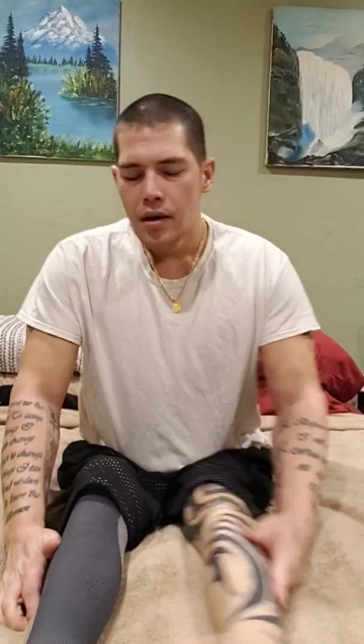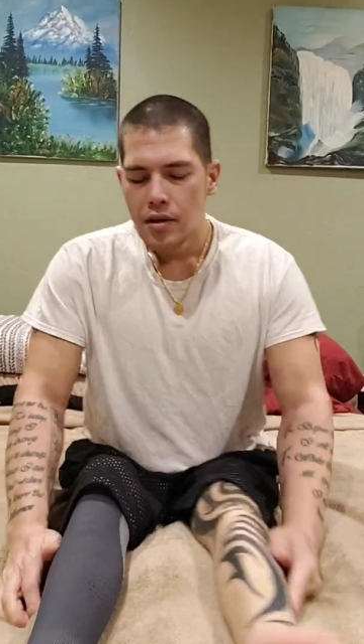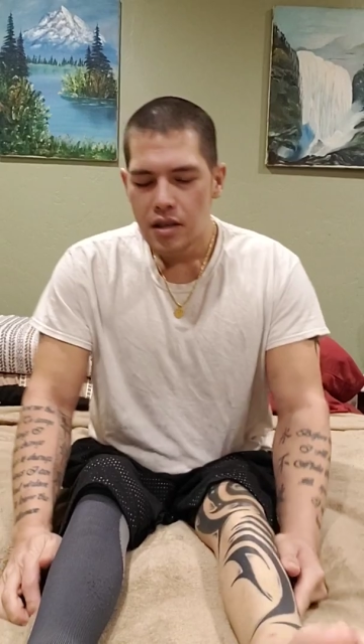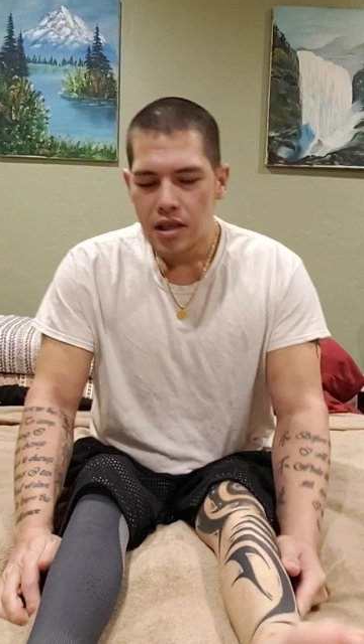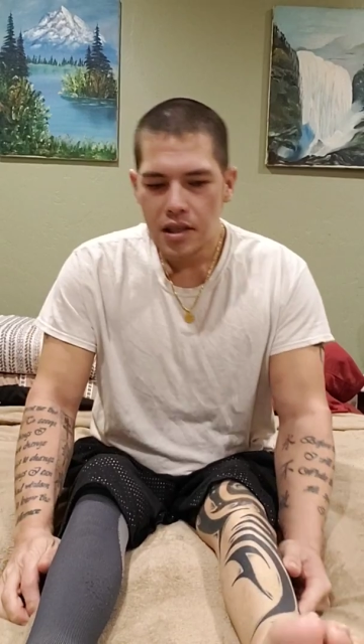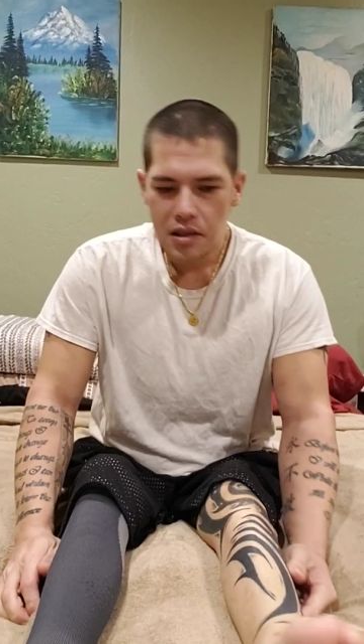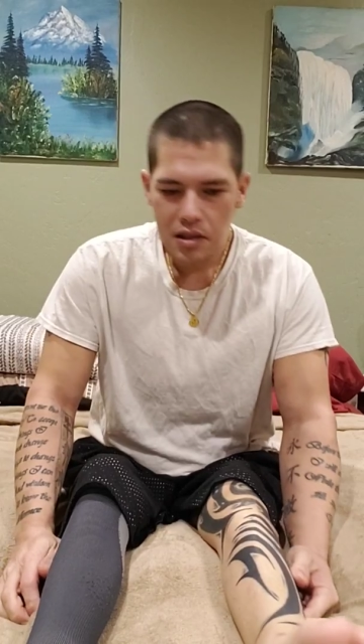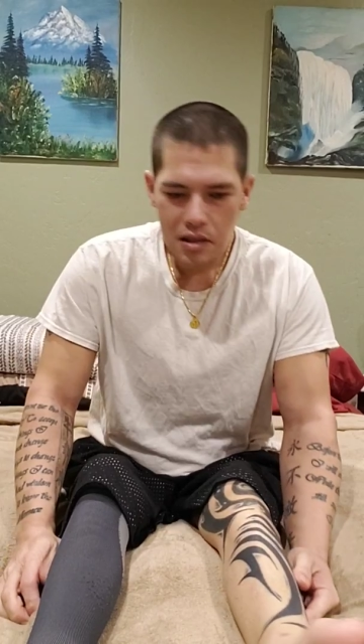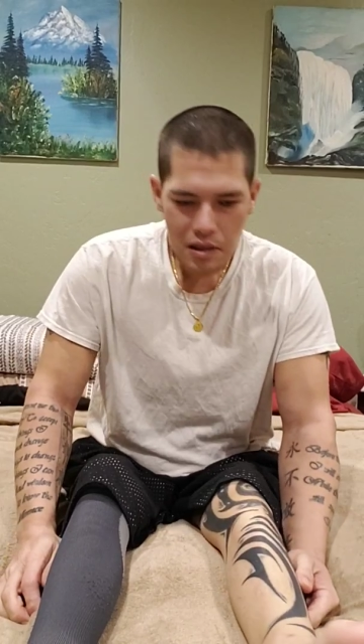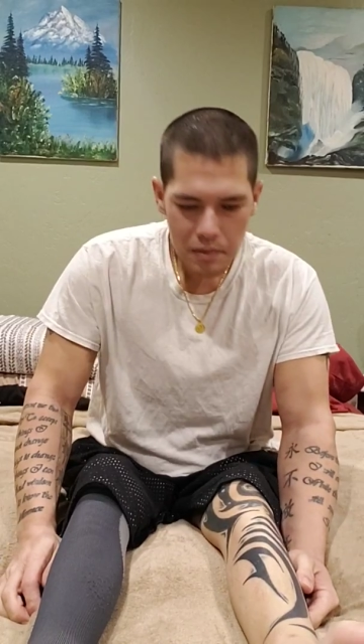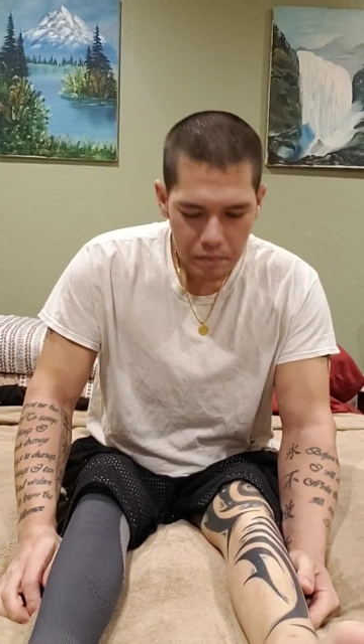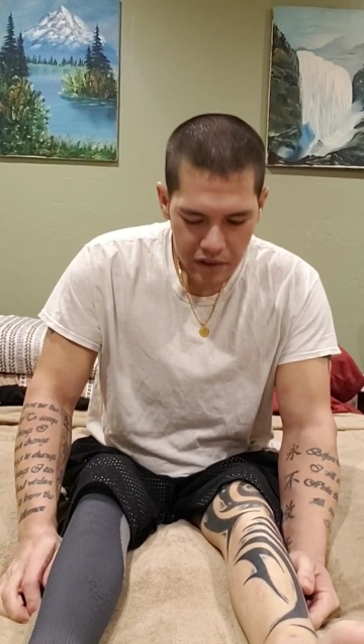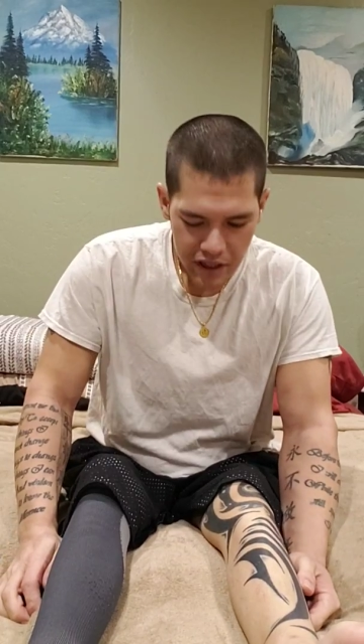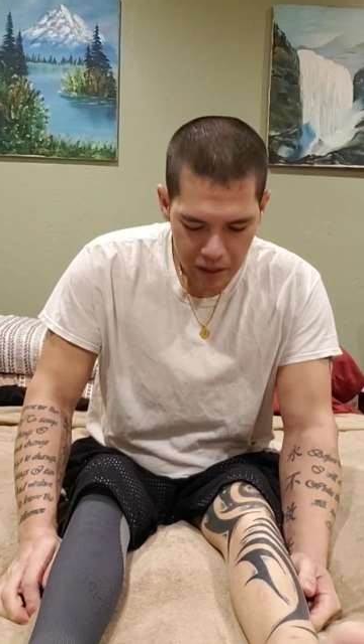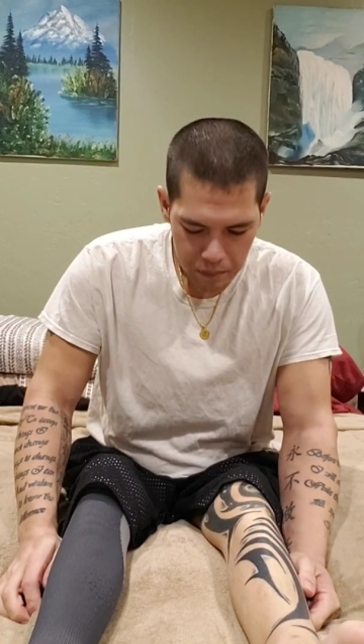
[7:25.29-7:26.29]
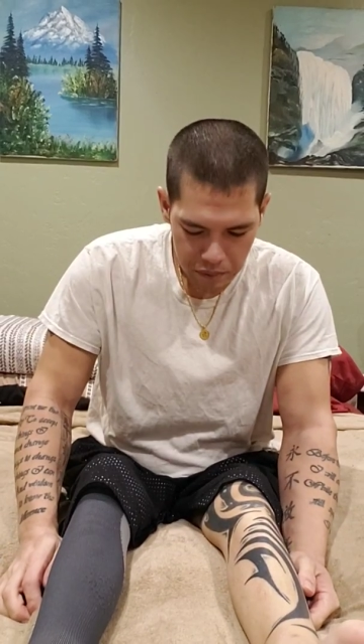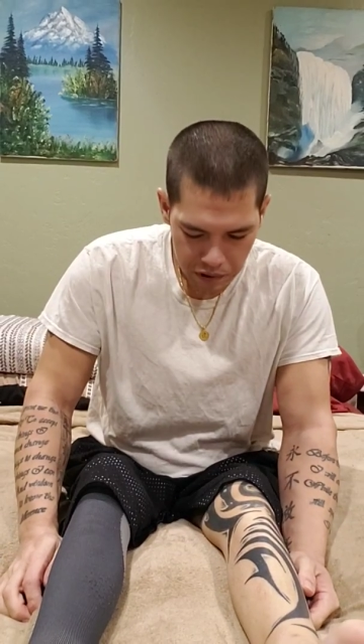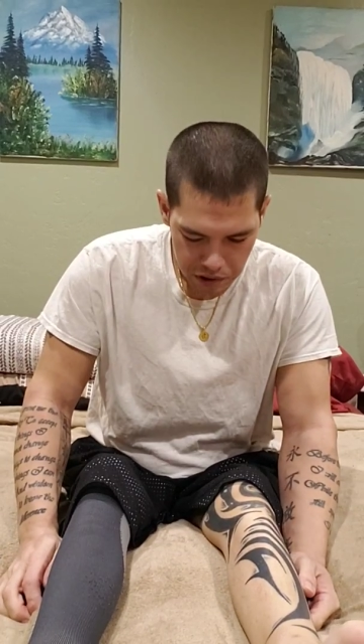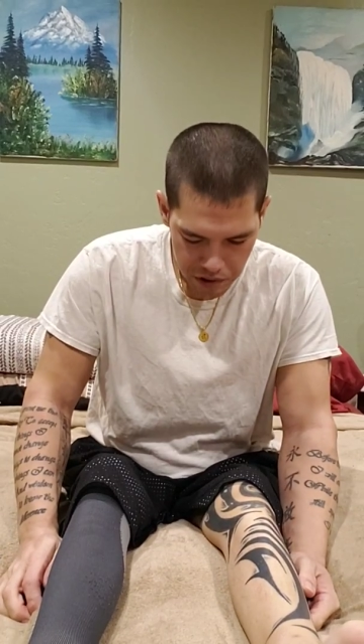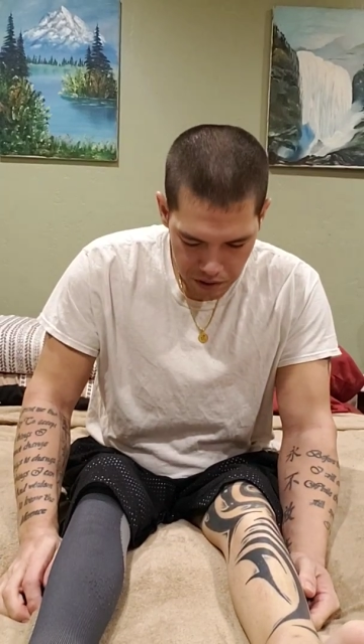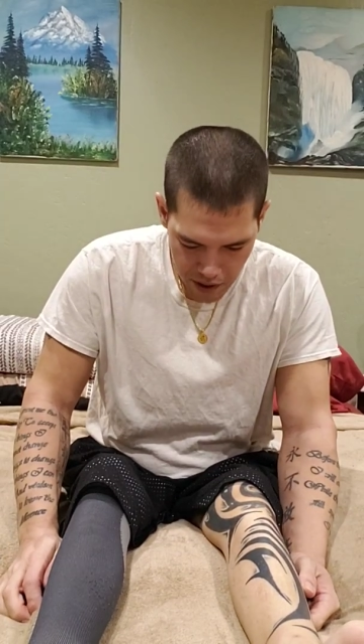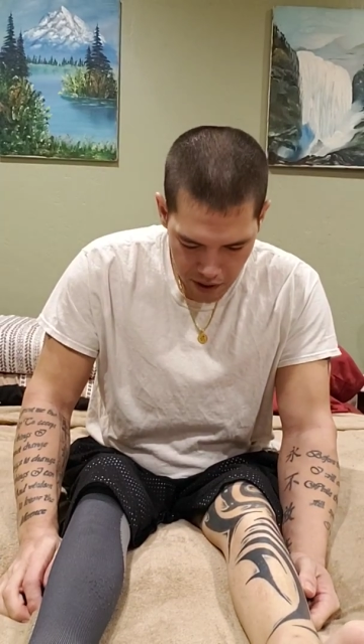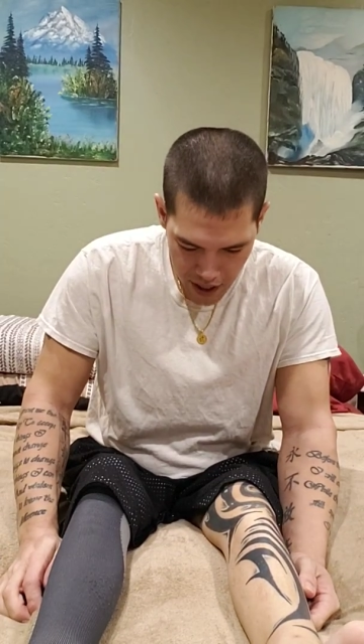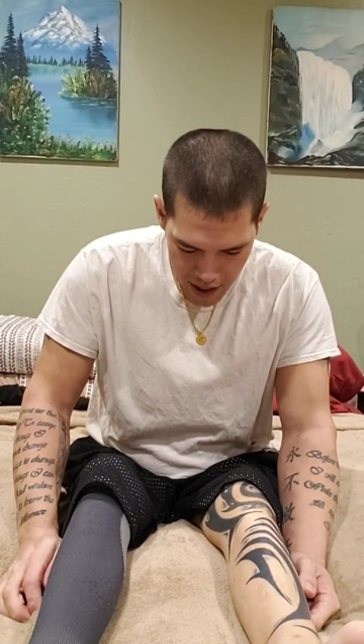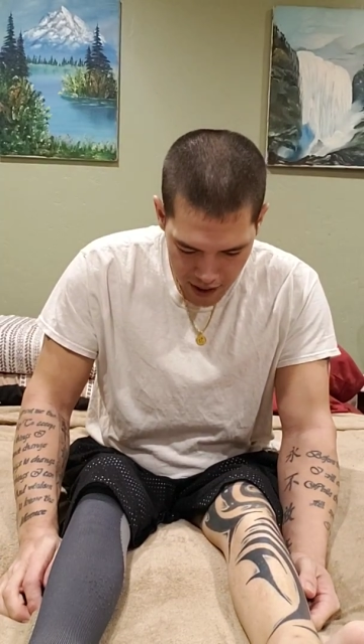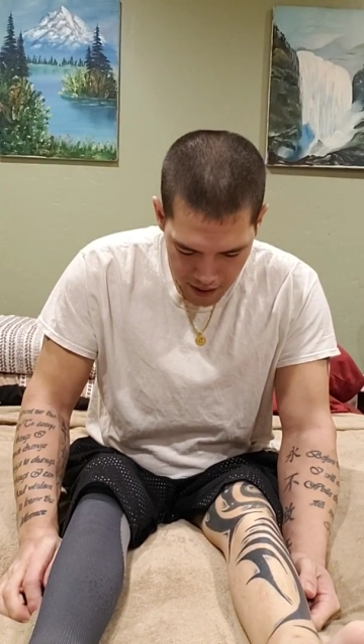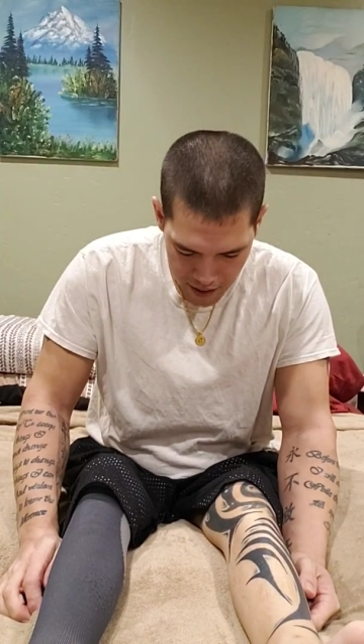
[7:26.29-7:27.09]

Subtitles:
just simply put your head